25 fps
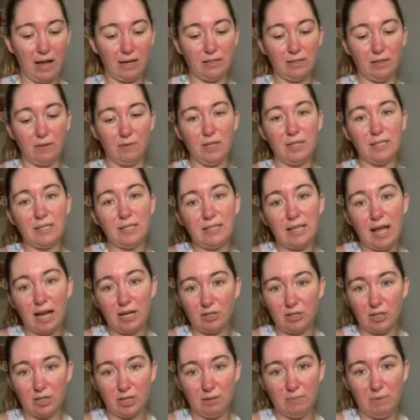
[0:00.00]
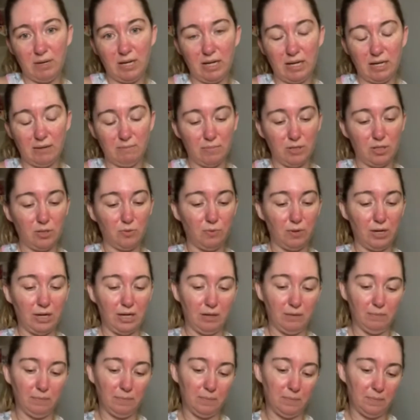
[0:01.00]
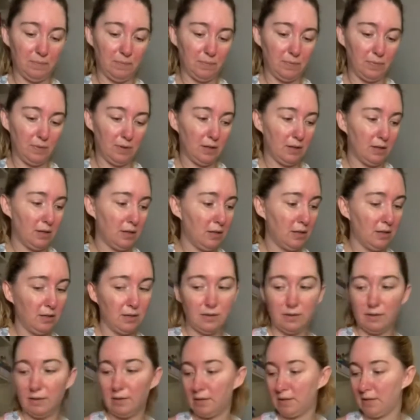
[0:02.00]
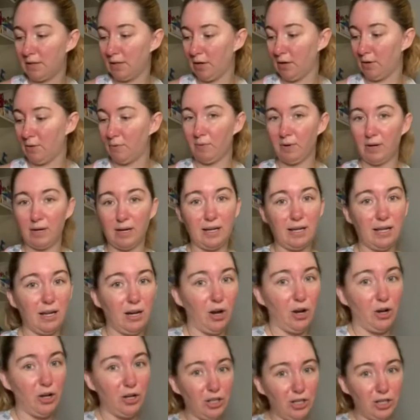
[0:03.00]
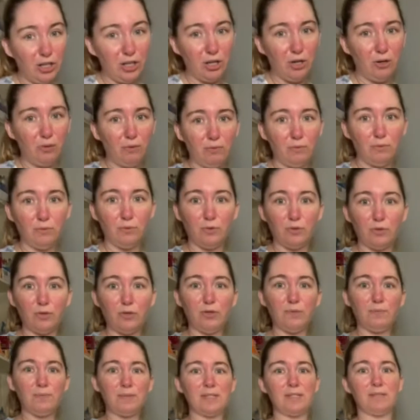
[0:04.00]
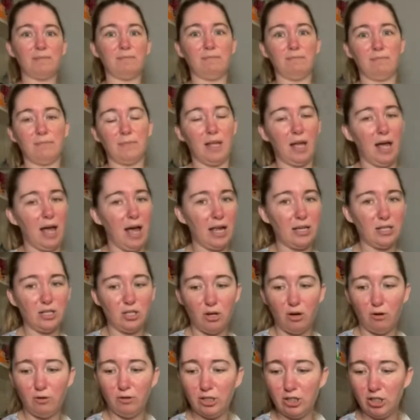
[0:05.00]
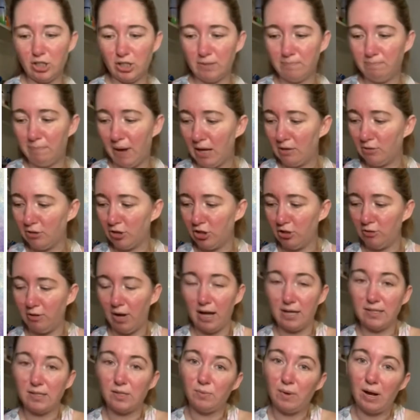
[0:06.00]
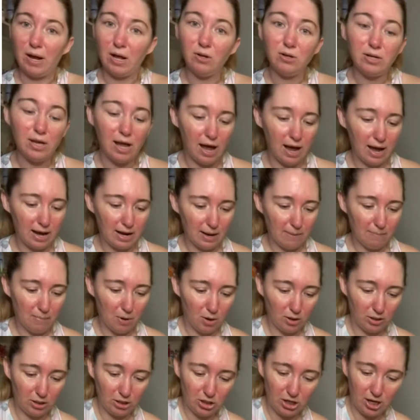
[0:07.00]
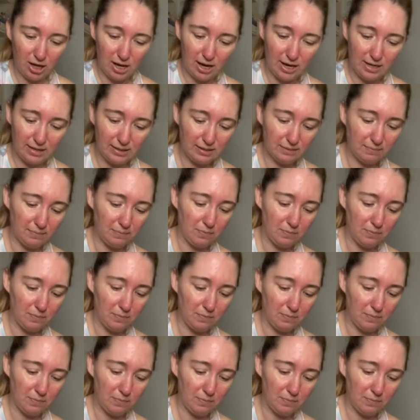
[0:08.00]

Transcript: So this is actually going to be in between. So we're going to get our glue. Oops, I totally just bounced you guys around. I apologize.